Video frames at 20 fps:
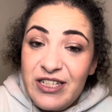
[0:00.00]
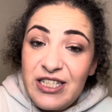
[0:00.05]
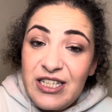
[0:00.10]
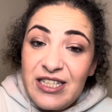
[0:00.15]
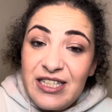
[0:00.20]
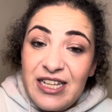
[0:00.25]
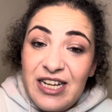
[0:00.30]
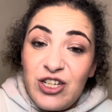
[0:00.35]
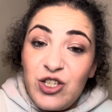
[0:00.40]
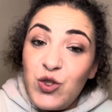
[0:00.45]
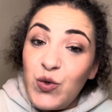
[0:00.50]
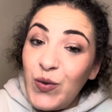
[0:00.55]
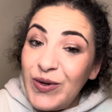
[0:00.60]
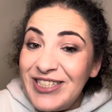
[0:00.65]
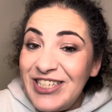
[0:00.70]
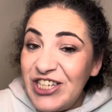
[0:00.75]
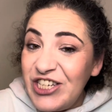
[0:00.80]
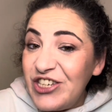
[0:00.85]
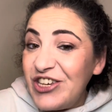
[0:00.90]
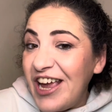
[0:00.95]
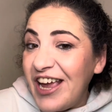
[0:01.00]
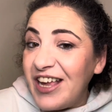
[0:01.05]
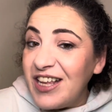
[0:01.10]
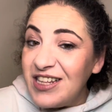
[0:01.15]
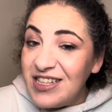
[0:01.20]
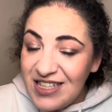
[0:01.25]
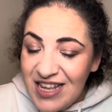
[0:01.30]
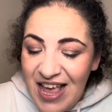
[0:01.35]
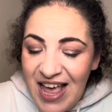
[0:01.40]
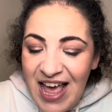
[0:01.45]
there's 20
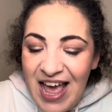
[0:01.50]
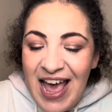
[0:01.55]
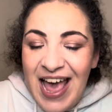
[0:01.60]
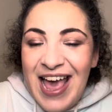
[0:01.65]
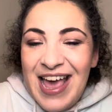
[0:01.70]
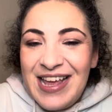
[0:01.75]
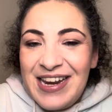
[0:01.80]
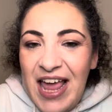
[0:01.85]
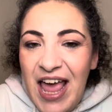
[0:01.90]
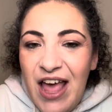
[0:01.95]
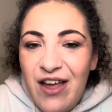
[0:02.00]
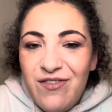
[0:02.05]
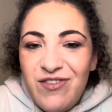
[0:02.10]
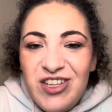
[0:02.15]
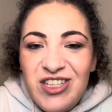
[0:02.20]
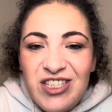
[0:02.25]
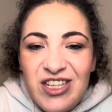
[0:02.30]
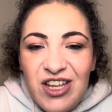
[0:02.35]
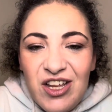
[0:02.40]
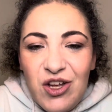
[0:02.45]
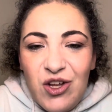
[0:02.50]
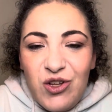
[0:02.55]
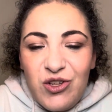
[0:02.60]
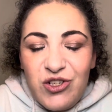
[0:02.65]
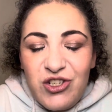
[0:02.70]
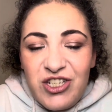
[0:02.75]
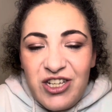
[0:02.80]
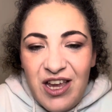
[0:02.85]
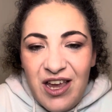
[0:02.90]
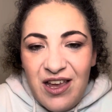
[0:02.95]
shades, and every single
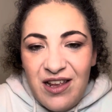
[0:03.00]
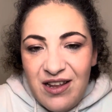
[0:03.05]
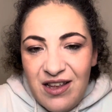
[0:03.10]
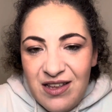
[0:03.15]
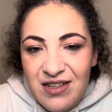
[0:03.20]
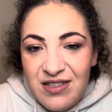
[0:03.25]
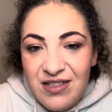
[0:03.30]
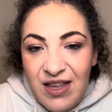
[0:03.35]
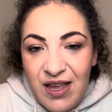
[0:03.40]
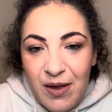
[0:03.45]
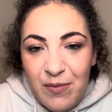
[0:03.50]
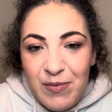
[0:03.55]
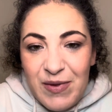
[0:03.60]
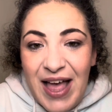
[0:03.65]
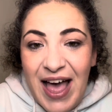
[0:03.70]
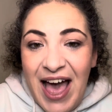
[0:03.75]
shade is named